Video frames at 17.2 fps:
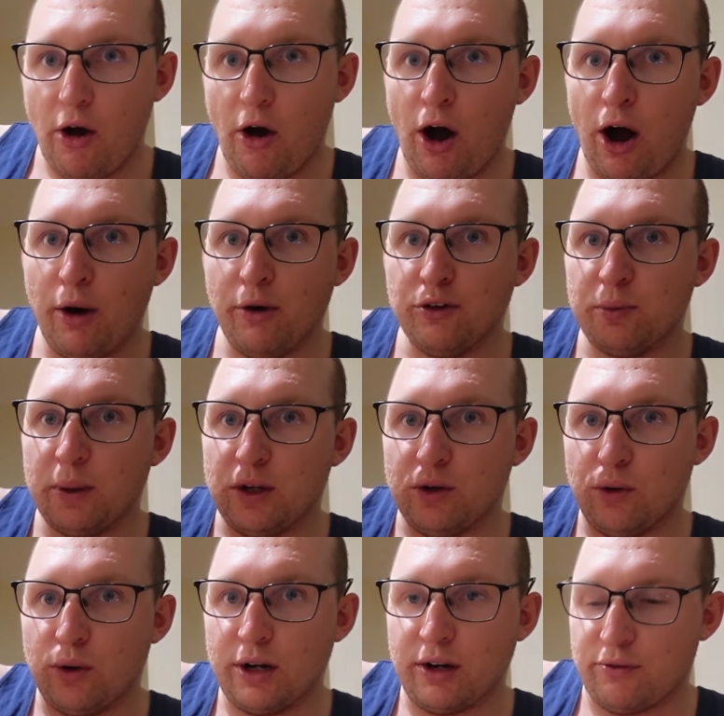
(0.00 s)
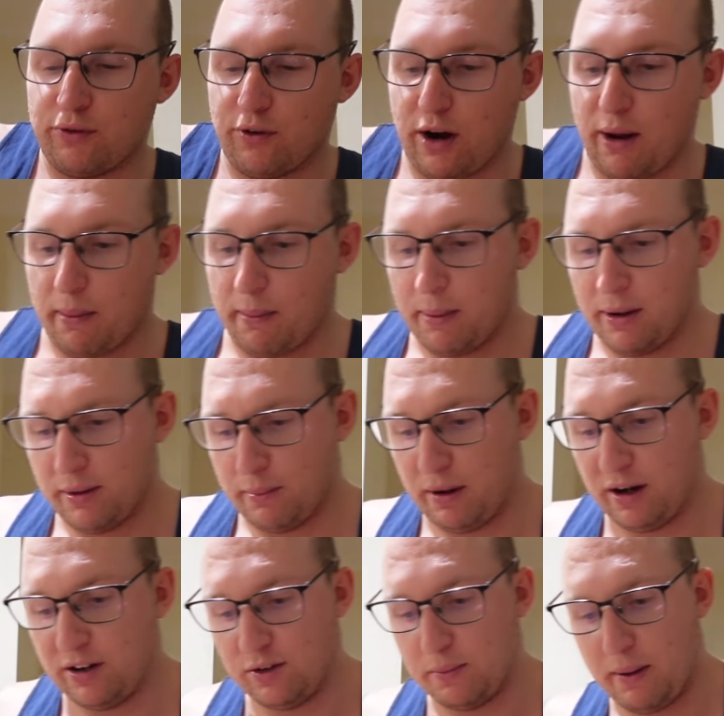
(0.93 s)
I was a bit naughty and fried up a
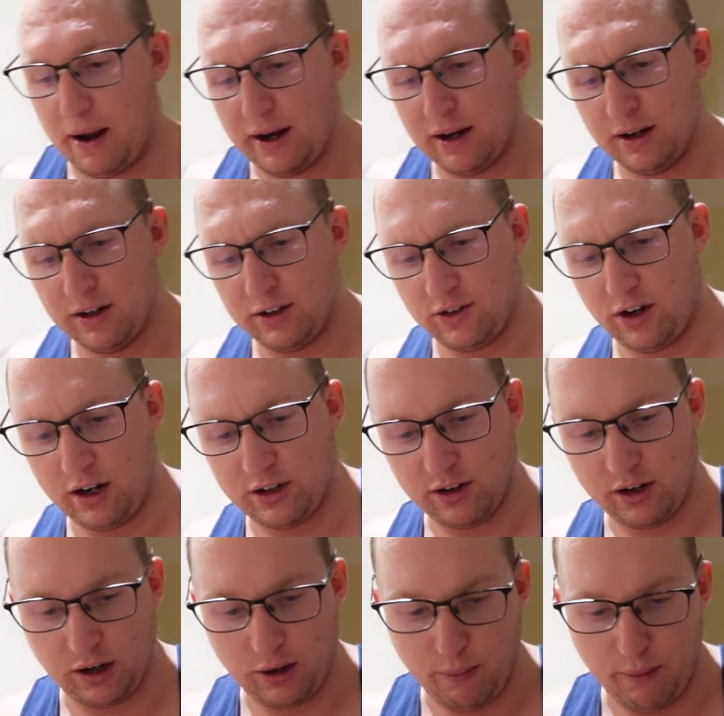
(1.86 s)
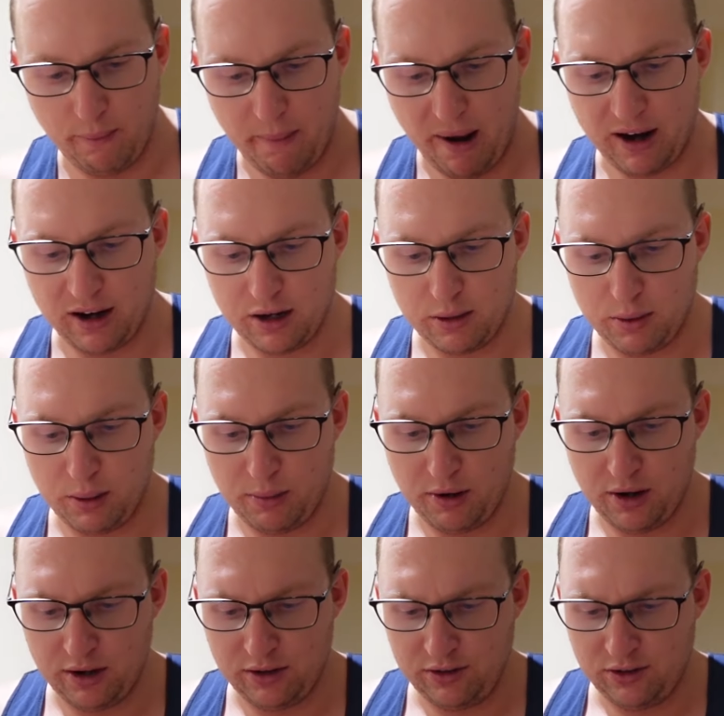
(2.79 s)
piece of bacon because I totally put bacon in my
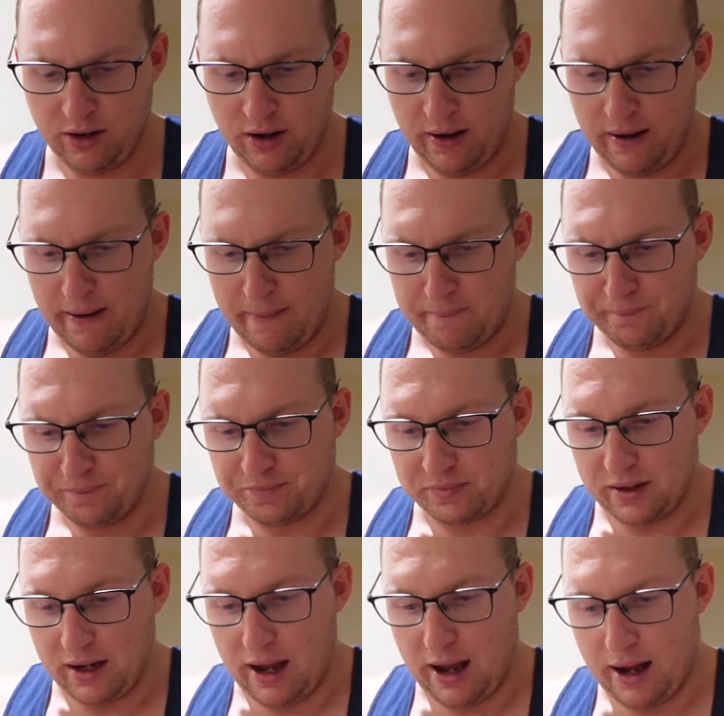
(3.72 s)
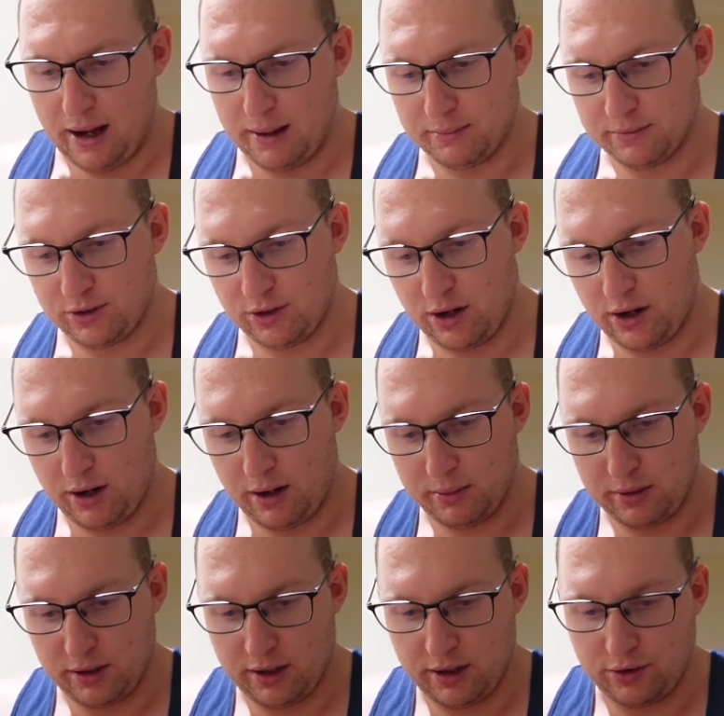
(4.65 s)
burgers. So
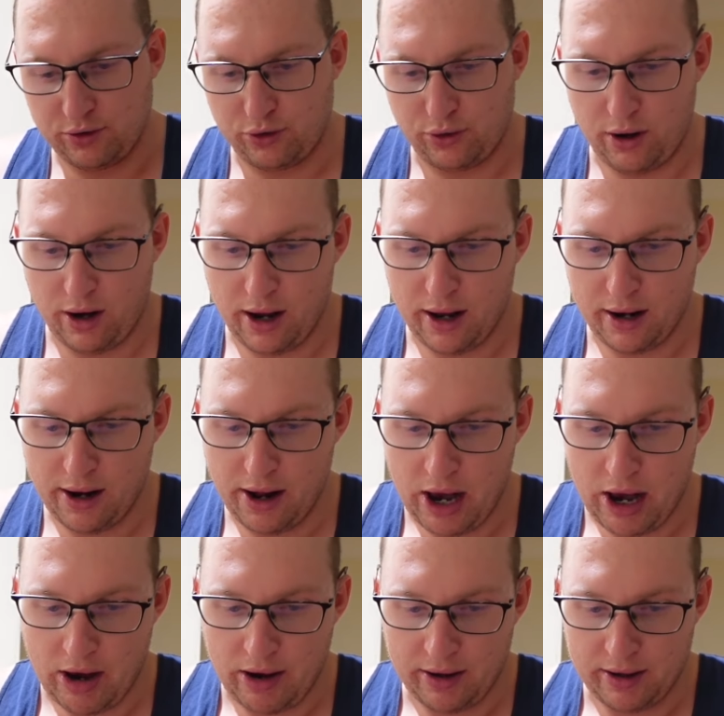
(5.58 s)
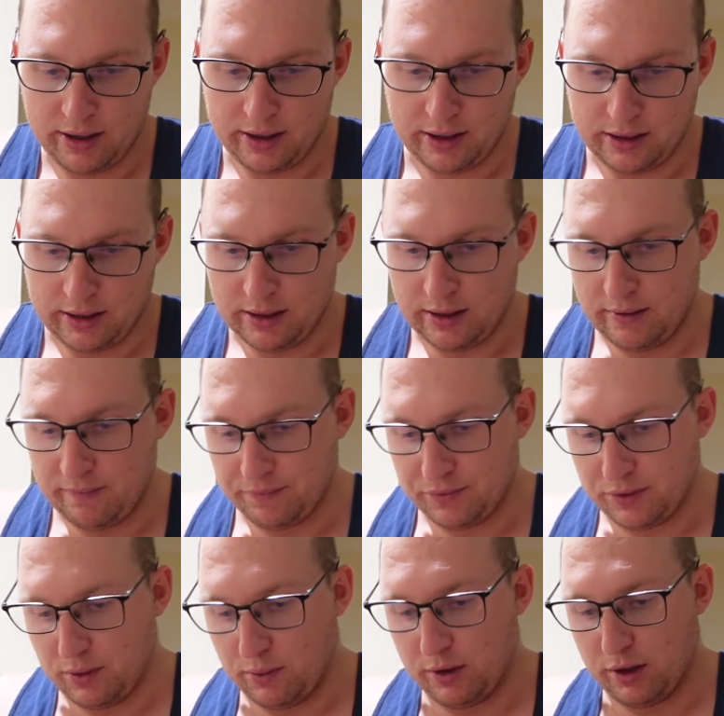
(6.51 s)
I'm going to try it
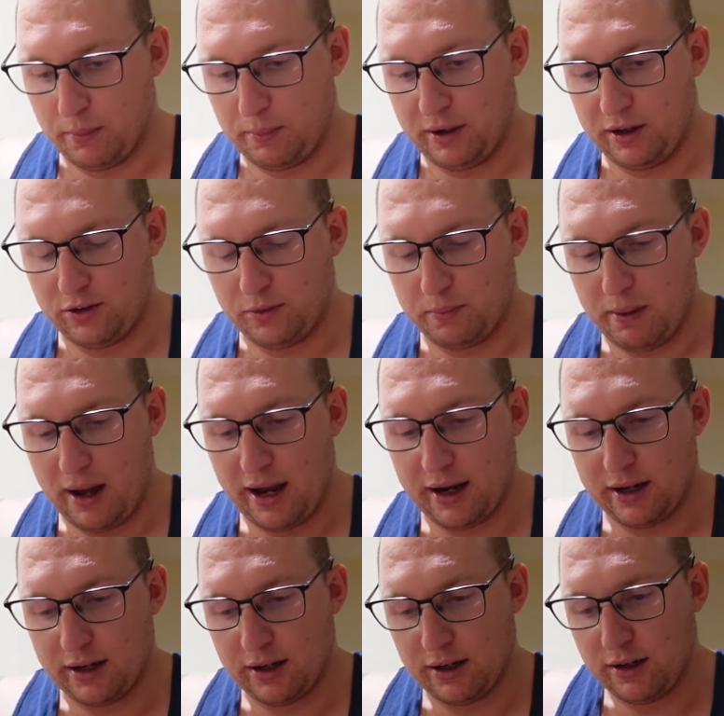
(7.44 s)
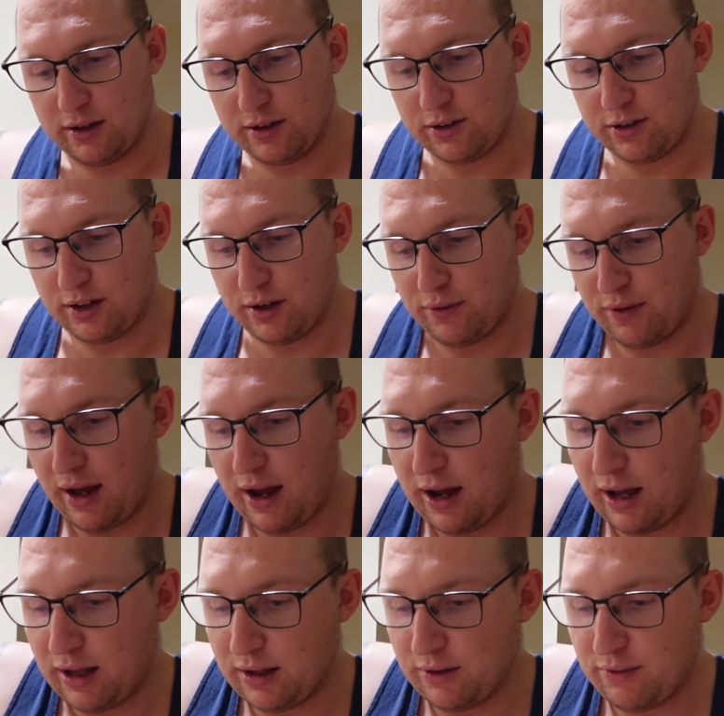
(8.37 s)
with a piece of bacon in it to see if
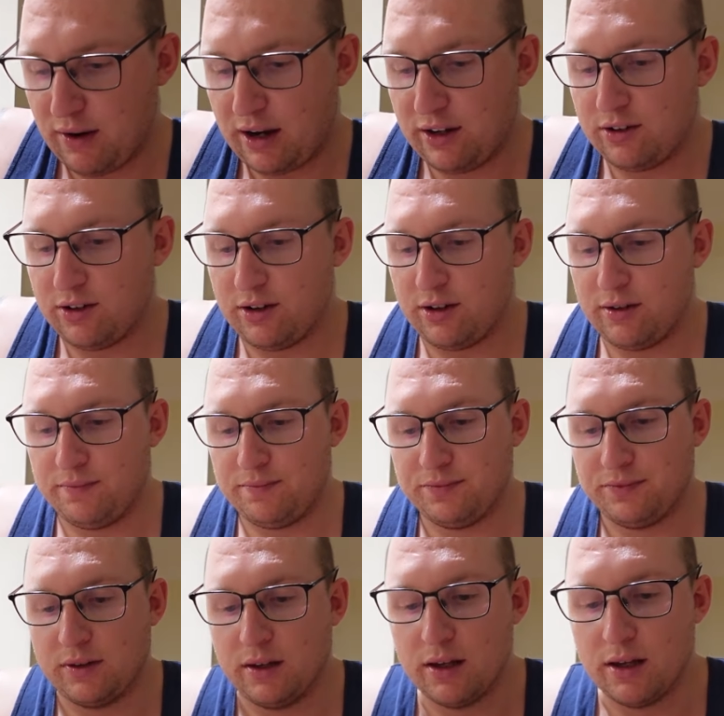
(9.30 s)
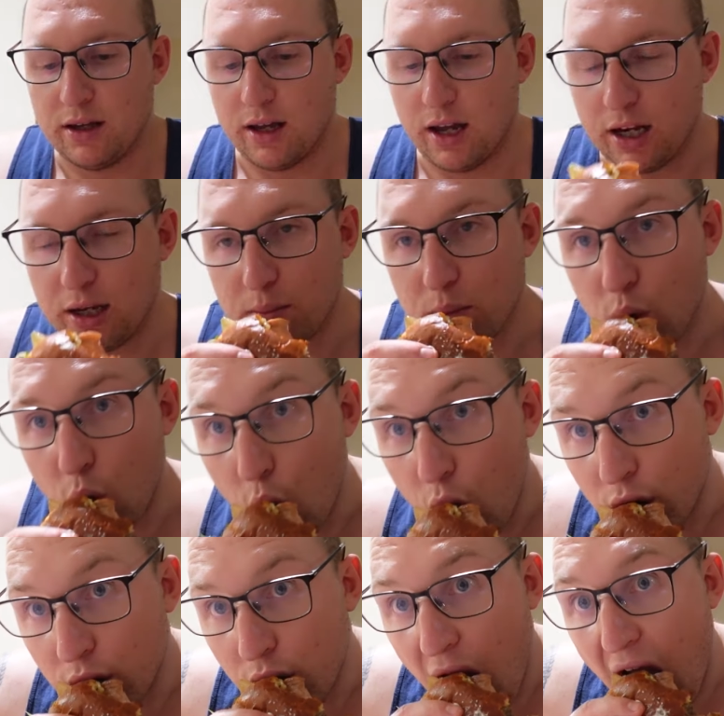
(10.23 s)
that elevates it
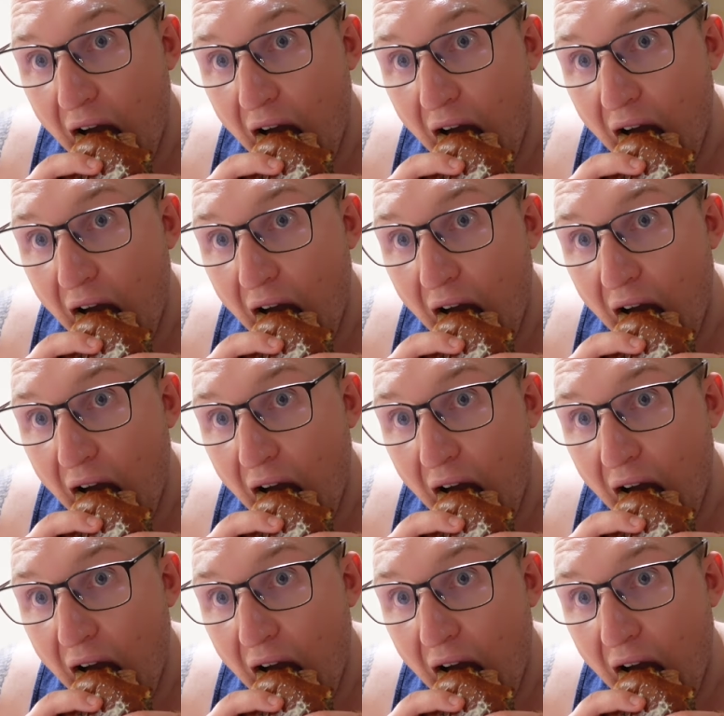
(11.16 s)
anymore.